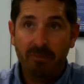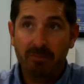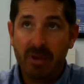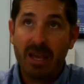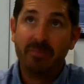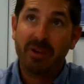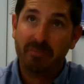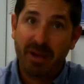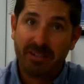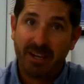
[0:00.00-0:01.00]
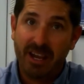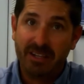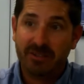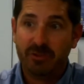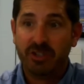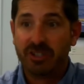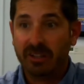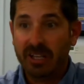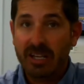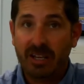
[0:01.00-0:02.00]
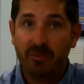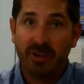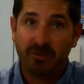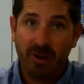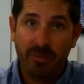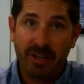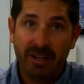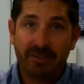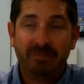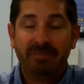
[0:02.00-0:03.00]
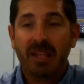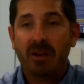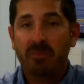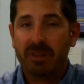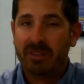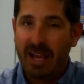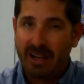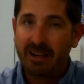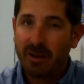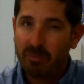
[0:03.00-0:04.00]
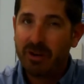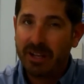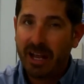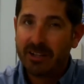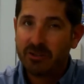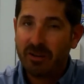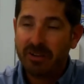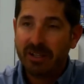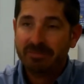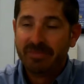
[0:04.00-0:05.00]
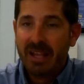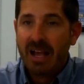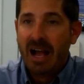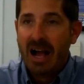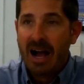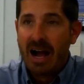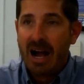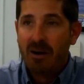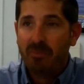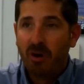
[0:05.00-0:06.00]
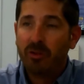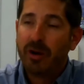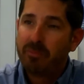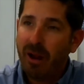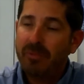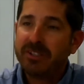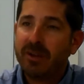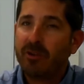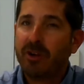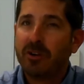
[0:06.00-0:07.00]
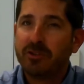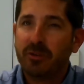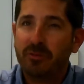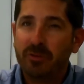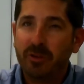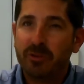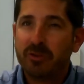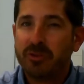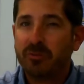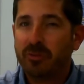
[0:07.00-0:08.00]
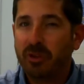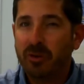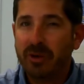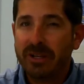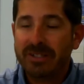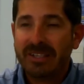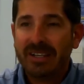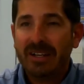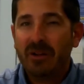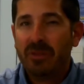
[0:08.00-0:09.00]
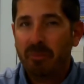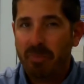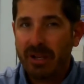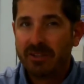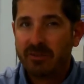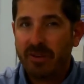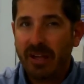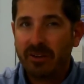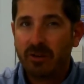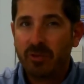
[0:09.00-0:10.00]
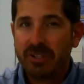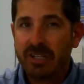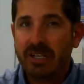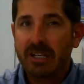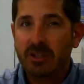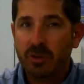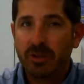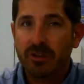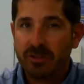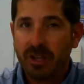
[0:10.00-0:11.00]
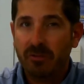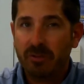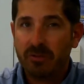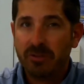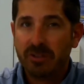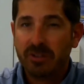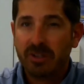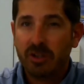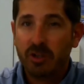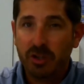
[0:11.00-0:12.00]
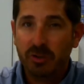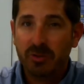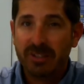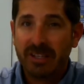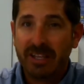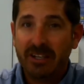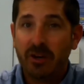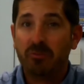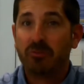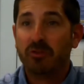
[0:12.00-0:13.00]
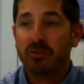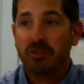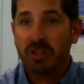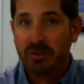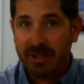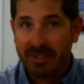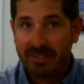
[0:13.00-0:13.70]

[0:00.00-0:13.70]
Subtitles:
Maybe in best case it was just a leak and we can remedy it, but that could get pretty catastrophic. Although I'd probably say in regards to filters and fluids, the biggest failure we see do-it-yourselfers do is that they don't do it.